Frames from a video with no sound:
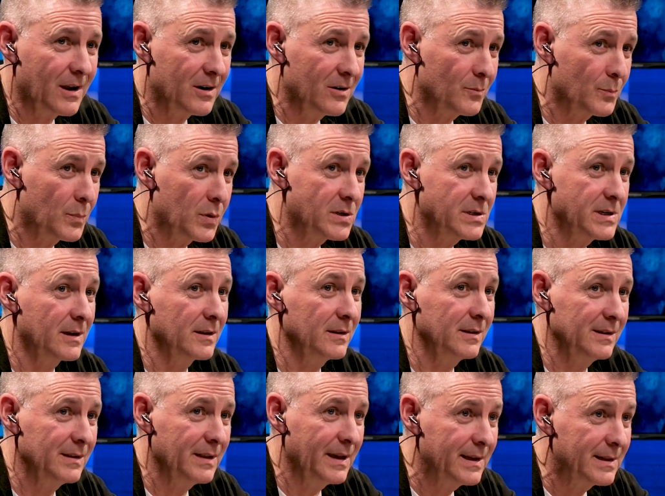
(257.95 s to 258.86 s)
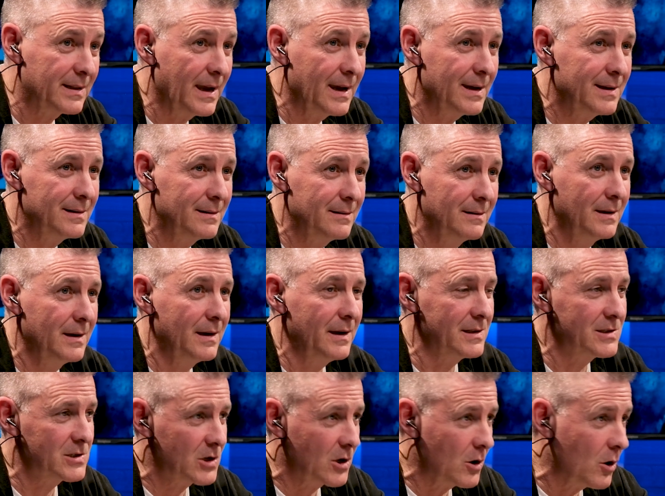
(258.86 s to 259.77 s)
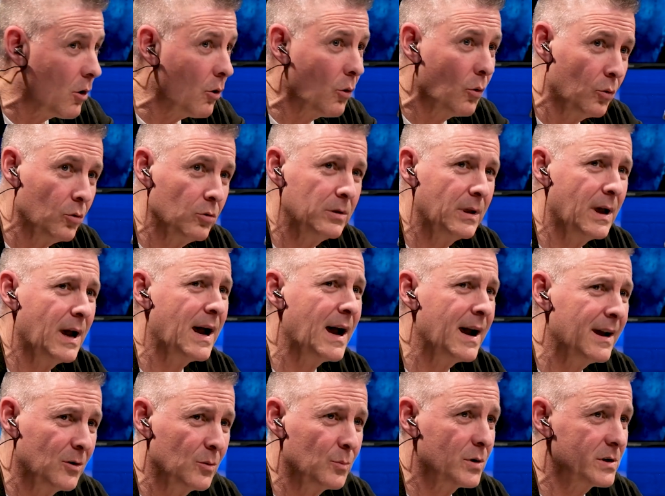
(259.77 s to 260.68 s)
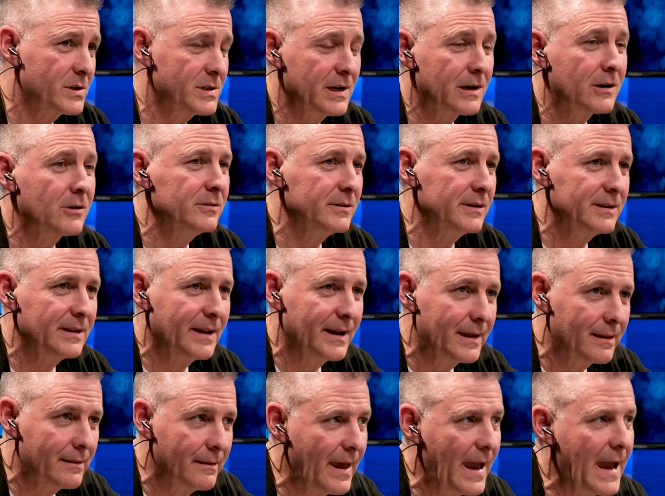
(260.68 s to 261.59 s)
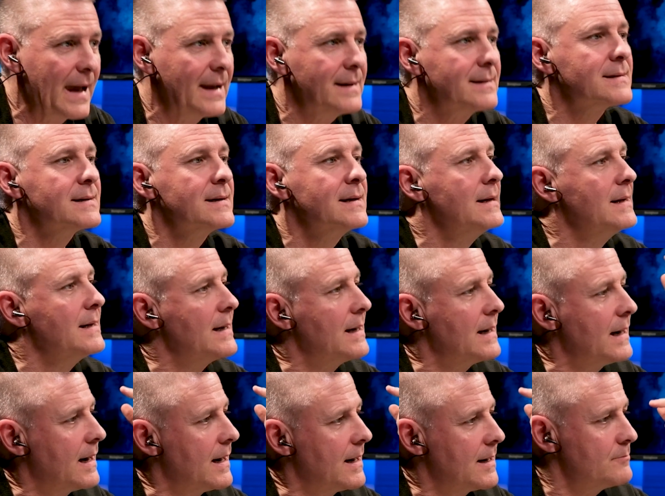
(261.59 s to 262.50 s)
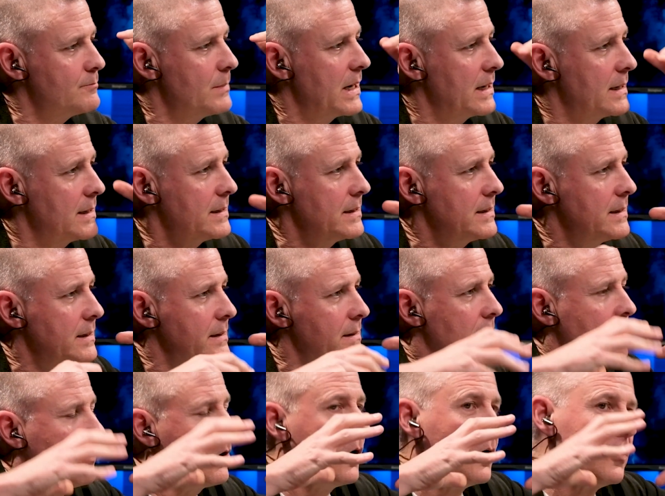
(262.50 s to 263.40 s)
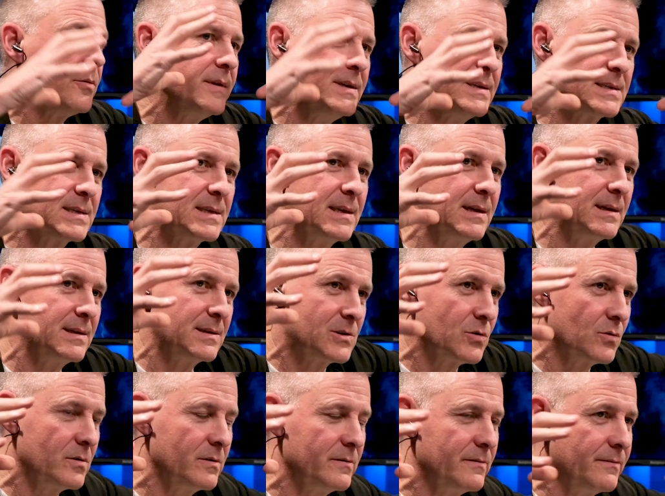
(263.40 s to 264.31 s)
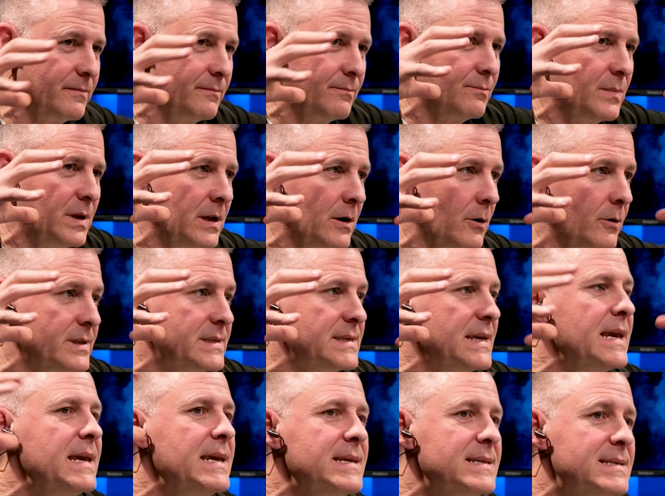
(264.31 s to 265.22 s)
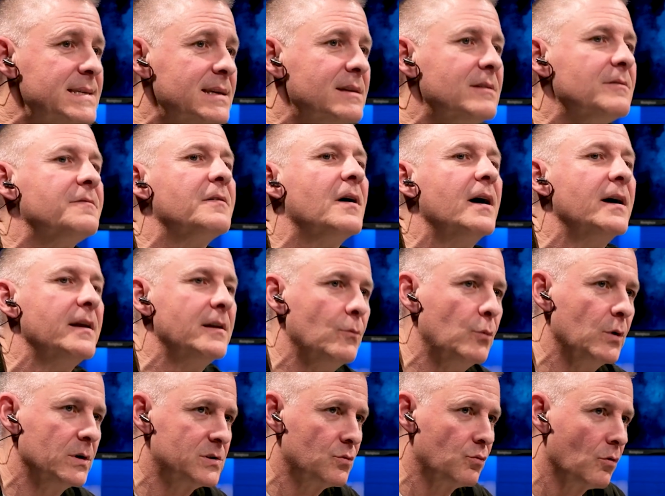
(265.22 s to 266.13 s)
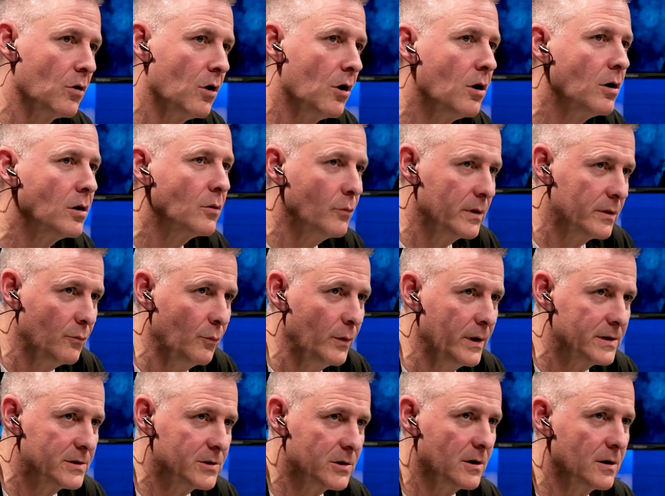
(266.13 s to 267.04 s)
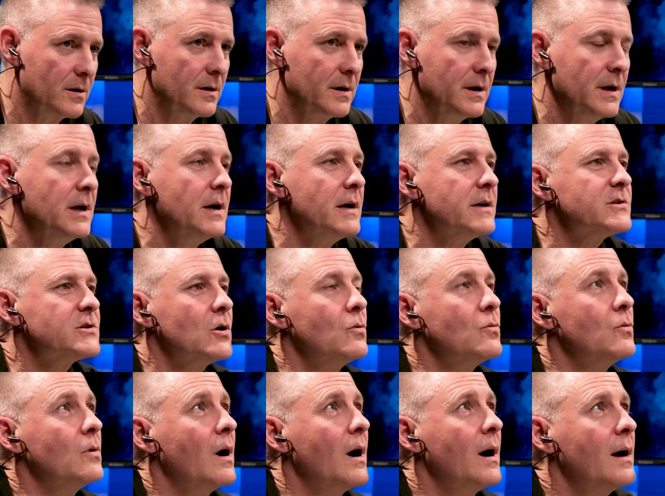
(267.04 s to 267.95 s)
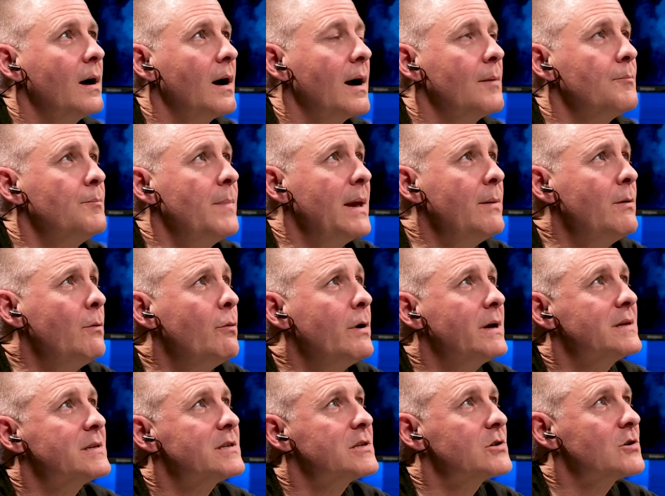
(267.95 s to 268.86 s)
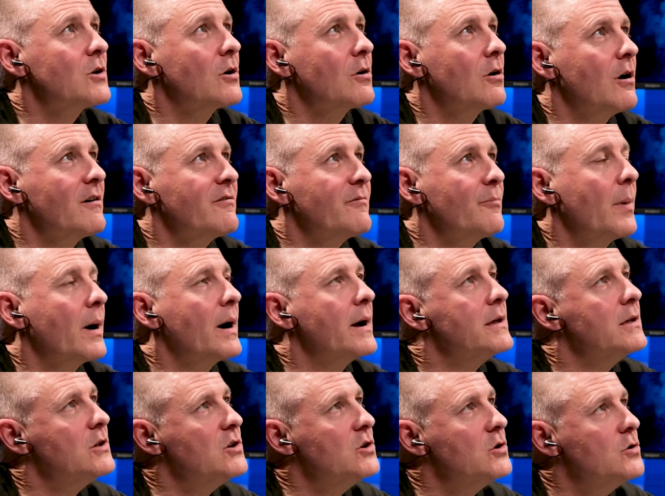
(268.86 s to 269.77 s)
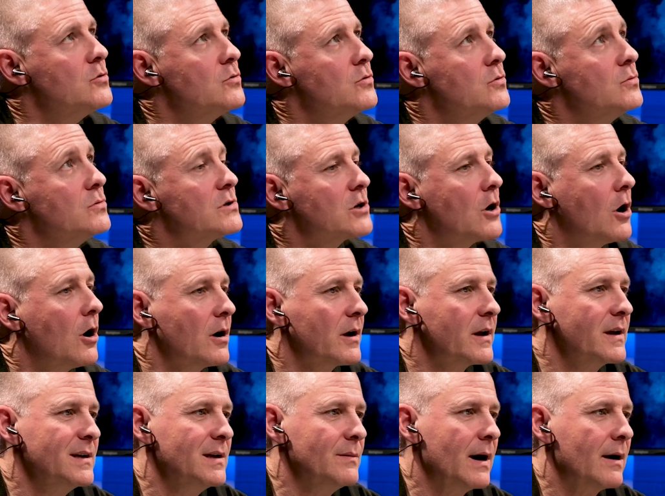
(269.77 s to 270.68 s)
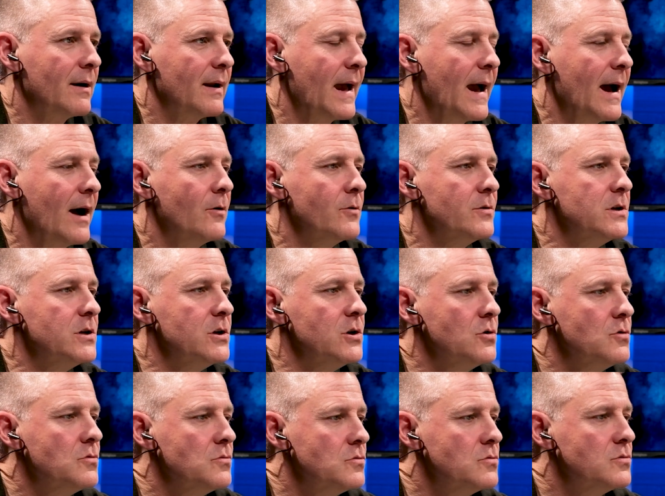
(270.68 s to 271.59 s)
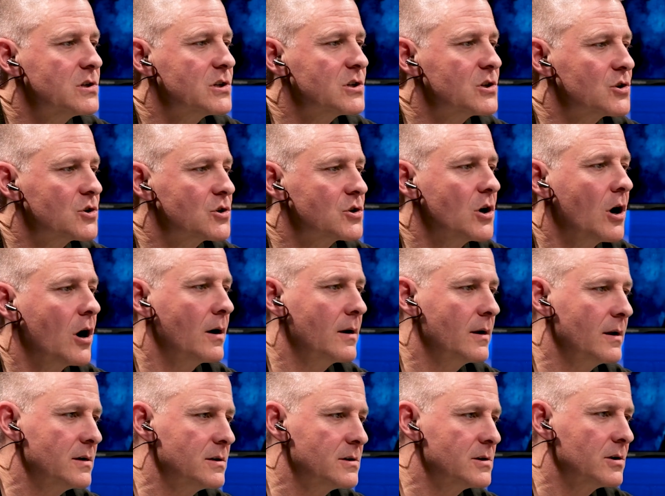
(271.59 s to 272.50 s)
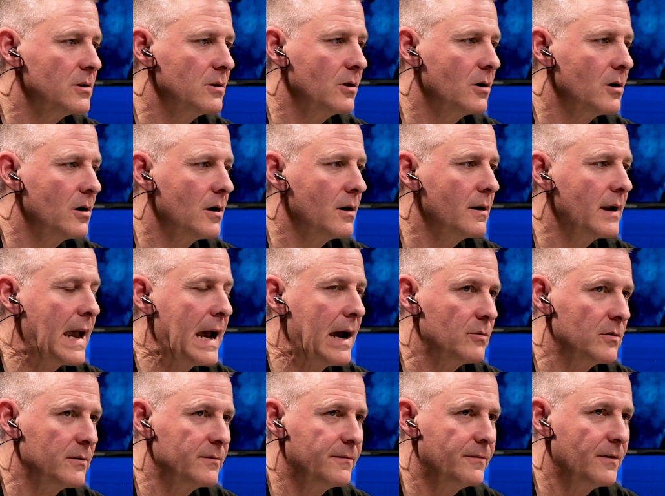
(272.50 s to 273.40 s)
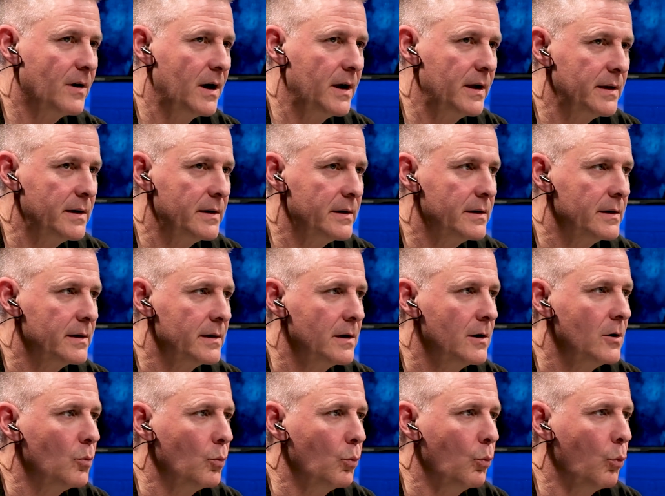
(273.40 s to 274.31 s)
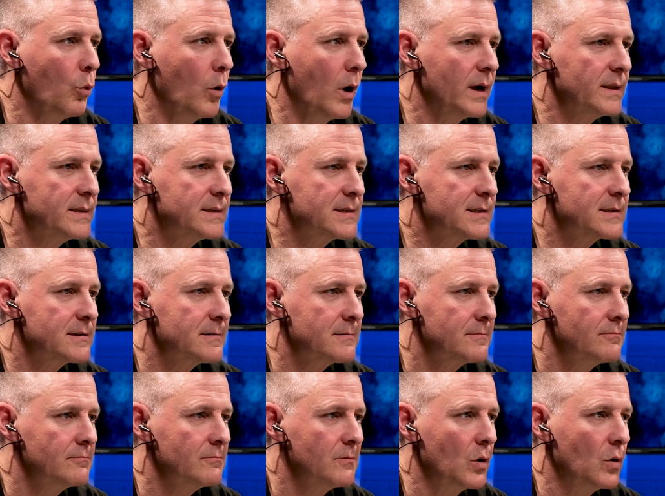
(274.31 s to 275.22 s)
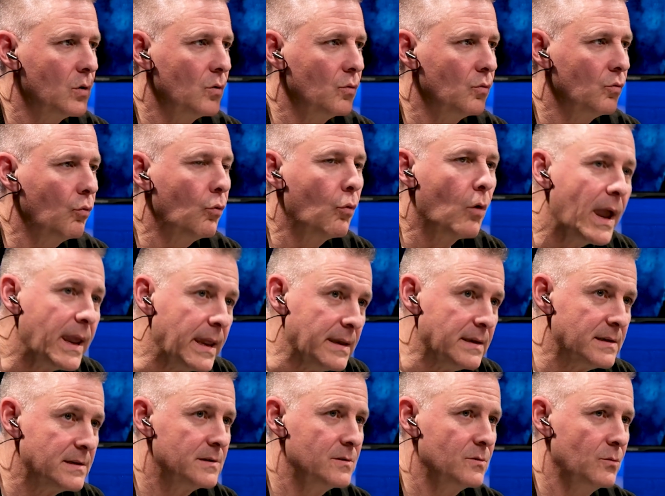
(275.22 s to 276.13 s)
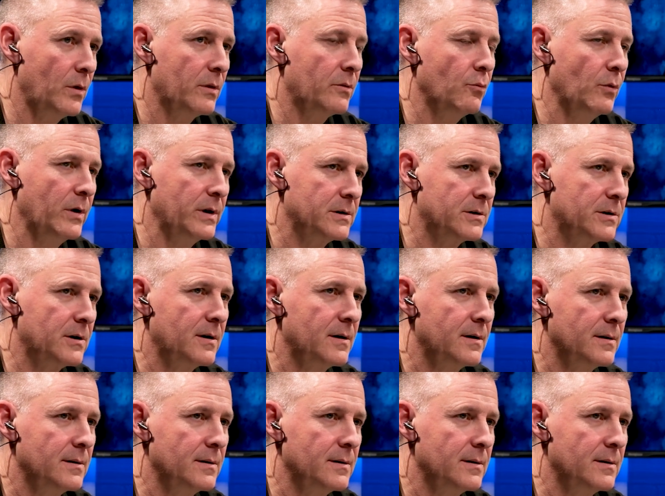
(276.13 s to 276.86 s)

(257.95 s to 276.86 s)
I don't particularly like that. It's cold. I don't particularly like that. All these things sort of, it's easy to find what's wrong with winter. So maybe we could start off by you talking about how you started to learn how to find what's right with winter.